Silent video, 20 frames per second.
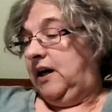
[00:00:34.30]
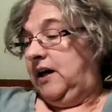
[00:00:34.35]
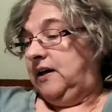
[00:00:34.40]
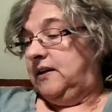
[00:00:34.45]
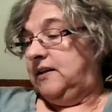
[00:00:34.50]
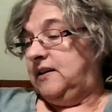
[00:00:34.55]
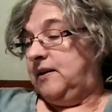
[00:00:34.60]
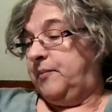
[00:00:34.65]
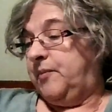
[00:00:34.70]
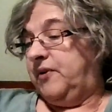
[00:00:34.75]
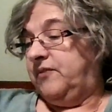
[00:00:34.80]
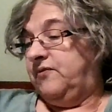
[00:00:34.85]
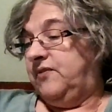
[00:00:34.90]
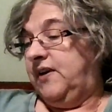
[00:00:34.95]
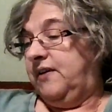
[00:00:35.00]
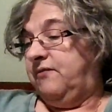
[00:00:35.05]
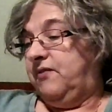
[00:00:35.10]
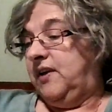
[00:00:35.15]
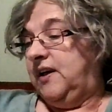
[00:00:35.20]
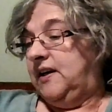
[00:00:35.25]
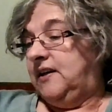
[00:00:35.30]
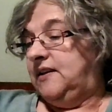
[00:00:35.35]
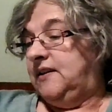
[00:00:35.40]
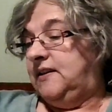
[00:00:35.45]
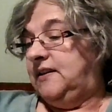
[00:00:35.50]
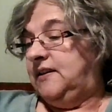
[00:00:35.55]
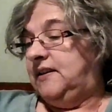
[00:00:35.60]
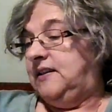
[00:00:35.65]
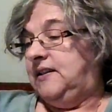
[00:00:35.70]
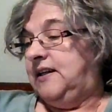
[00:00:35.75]
December 5th is
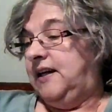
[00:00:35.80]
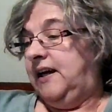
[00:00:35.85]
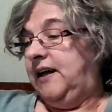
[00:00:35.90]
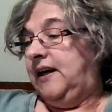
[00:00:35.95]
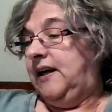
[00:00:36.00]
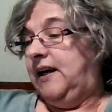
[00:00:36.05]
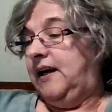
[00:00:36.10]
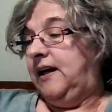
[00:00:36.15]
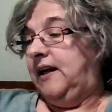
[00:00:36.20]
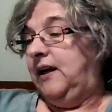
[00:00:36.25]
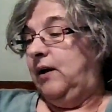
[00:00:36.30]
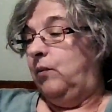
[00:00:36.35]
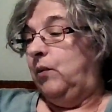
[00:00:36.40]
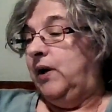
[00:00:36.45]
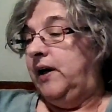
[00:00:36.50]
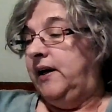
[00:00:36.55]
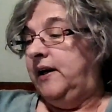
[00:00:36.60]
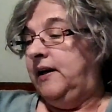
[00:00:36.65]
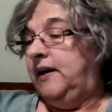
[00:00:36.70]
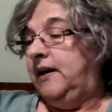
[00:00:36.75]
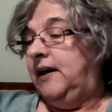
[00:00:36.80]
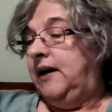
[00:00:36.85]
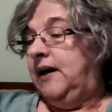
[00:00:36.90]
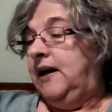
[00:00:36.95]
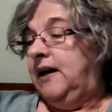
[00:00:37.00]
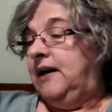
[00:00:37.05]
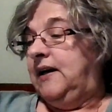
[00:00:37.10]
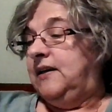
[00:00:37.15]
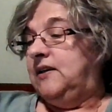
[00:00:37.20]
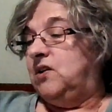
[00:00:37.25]
day 81,
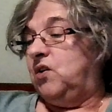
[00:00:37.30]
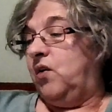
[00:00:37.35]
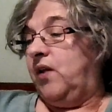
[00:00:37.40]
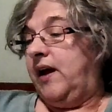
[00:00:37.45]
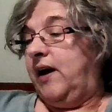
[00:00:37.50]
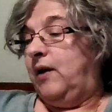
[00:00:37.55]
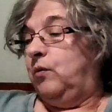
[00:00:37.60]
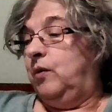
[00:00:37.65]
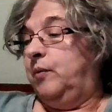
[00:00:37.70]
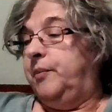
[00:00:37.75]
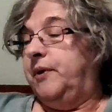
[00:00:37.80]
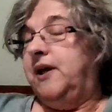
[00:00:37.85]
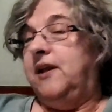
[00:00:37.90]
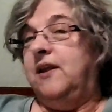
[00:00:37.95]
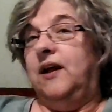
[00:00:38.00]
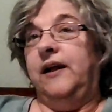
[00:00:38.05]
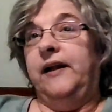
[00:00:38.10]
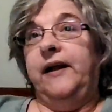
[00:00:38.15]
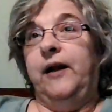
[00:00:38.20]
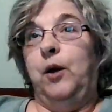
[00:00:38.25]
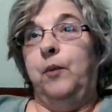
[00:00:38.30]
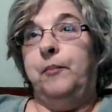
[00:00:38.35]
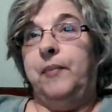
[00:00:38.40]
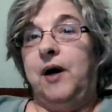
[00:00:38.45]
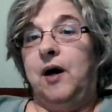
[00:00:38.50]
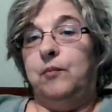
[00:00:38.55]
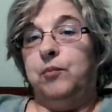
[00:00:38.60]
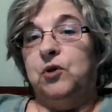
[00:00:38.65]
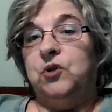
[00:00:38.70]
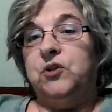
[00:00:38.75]
so that will be the Little
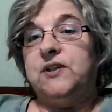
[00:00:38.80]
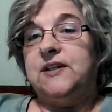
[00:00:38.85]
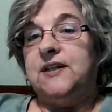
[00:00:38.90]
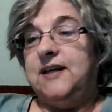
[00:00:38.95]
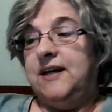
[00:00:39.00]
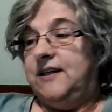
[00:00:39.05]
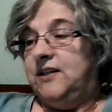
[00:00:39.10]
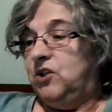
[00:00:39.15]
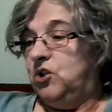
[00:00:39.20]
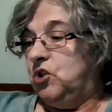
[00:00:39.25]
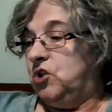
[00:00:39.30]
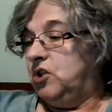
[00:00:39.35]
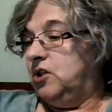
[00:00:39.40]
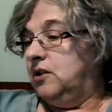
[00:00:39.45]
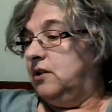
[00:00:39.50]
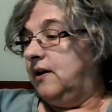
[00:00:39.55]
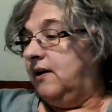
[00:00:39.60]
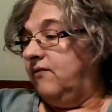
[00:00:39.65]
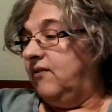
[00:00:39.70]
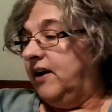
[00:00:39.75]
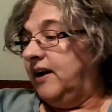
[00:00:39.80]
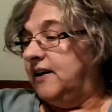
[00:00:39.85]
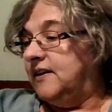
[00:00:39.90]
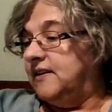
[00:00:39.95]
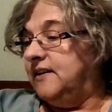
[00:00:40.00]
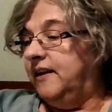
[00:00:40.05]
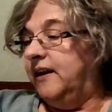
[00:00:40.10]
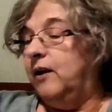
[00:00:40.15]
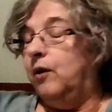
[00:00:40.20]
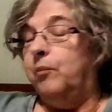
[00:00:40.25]
Bobble stitch. I think
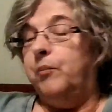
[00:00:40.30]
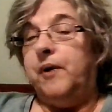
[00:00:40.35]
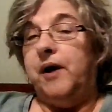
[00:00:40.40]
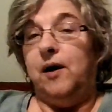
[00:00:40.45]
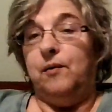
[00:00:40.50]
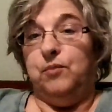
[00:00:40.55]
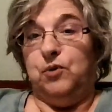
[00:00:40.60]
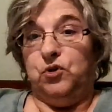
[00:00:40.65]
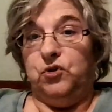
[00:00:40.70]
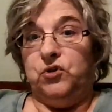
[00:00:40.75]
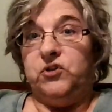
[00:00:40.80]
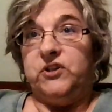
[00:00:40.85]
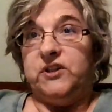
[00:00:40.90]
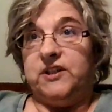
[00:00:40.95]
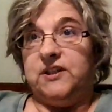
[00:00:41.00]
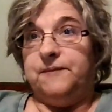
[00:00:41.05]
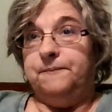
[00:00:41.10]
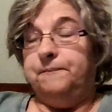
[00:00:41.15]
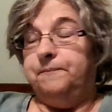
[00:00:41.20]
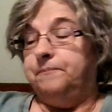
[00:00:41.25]
it's Little Bobbles.